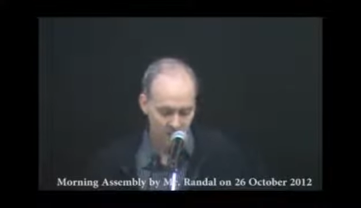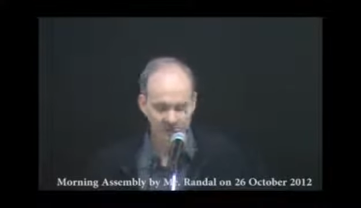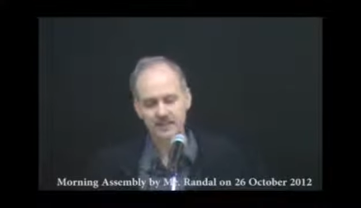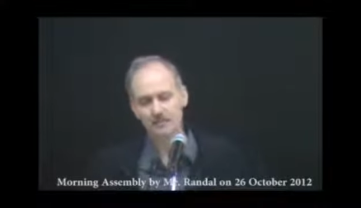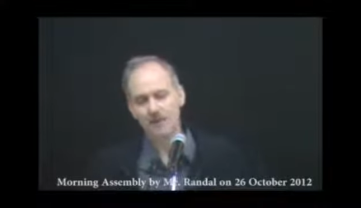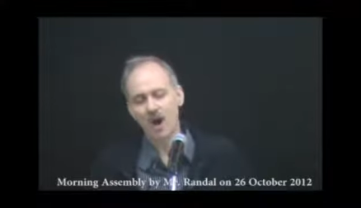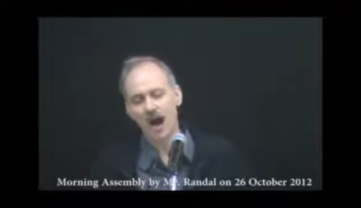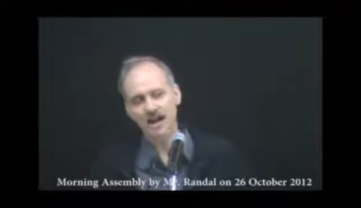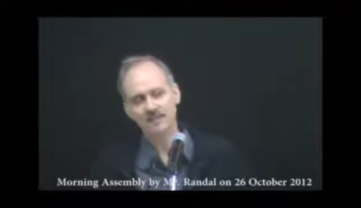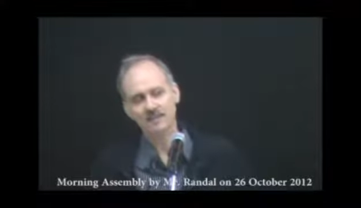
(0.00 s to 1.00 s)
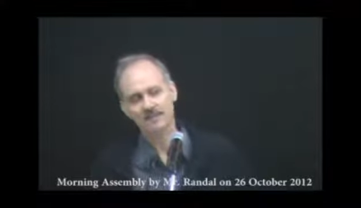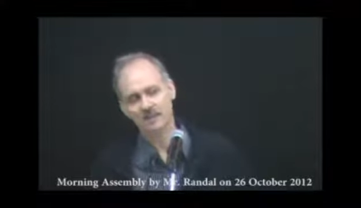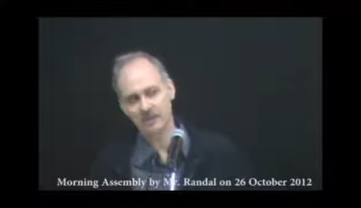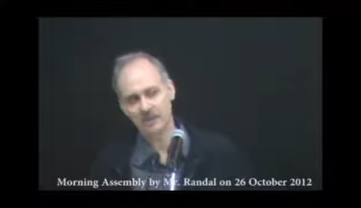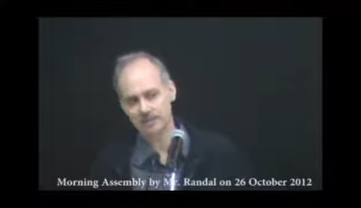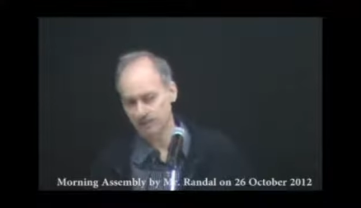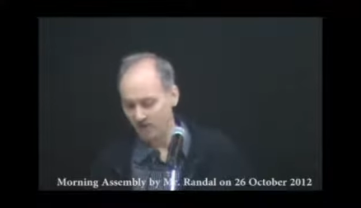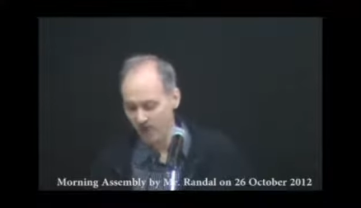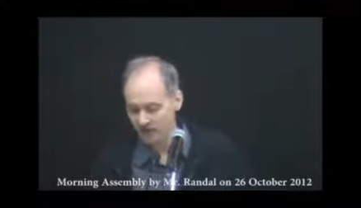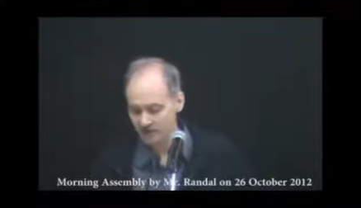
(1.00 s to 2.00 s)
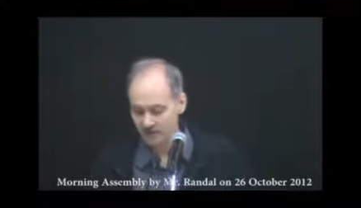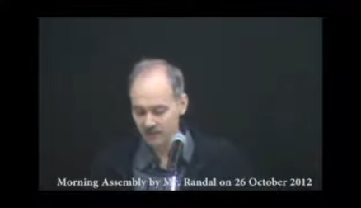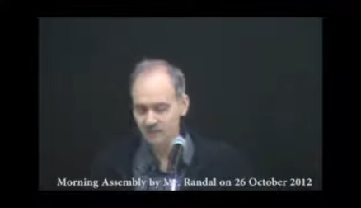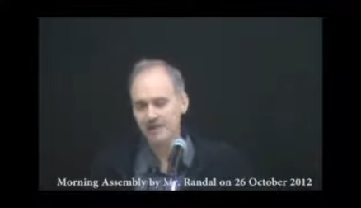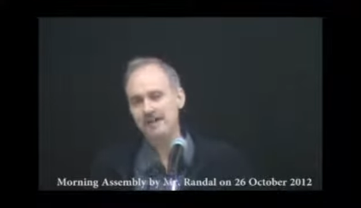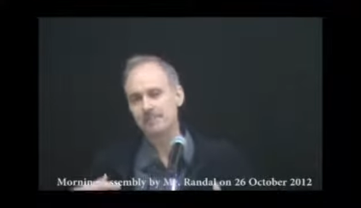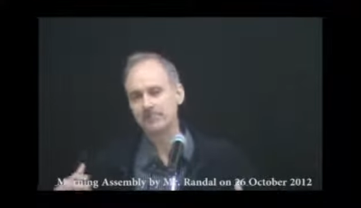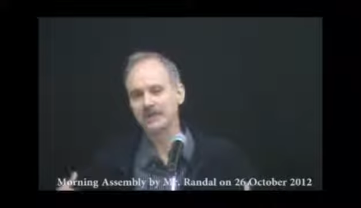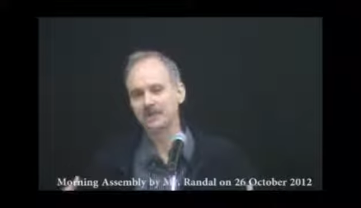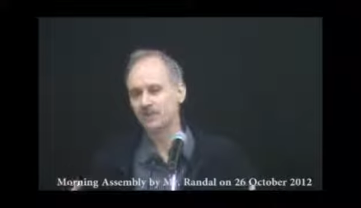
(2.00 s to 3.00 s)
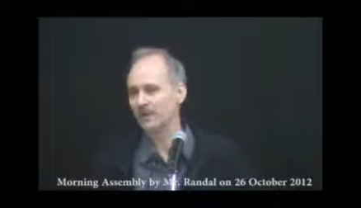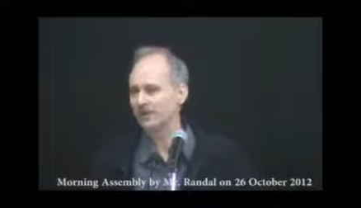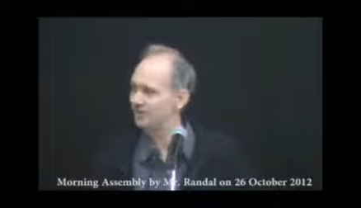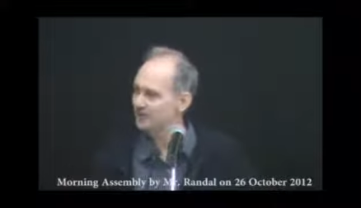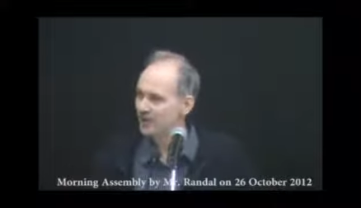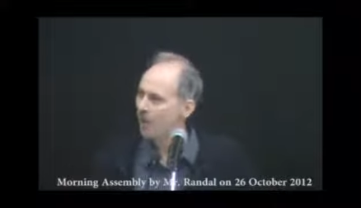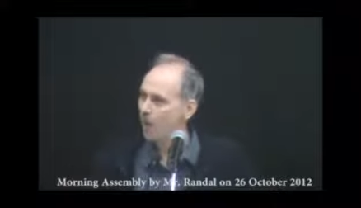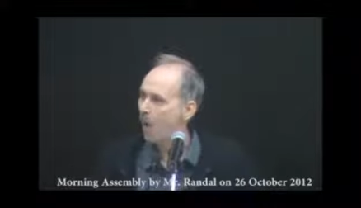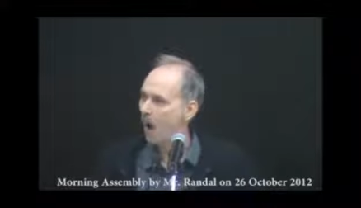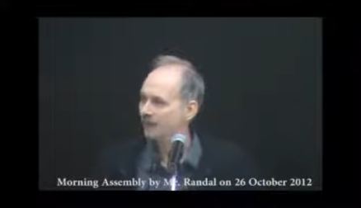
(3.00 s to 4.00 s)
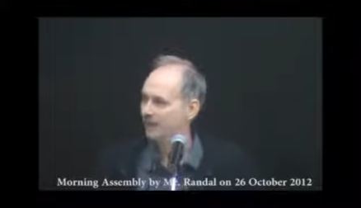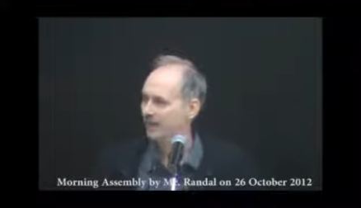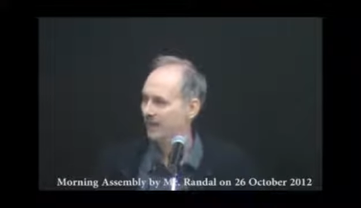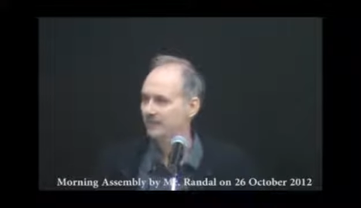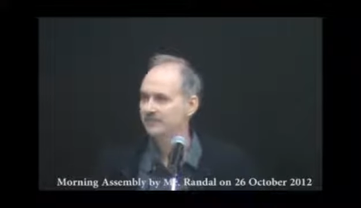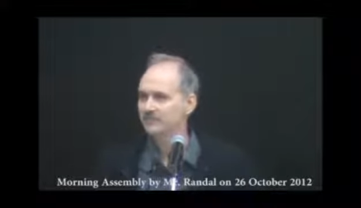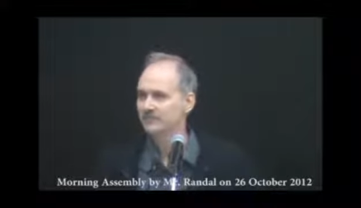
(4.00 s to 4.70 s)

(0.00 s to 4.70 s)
The surprise of the ship was it was being built where there was no water.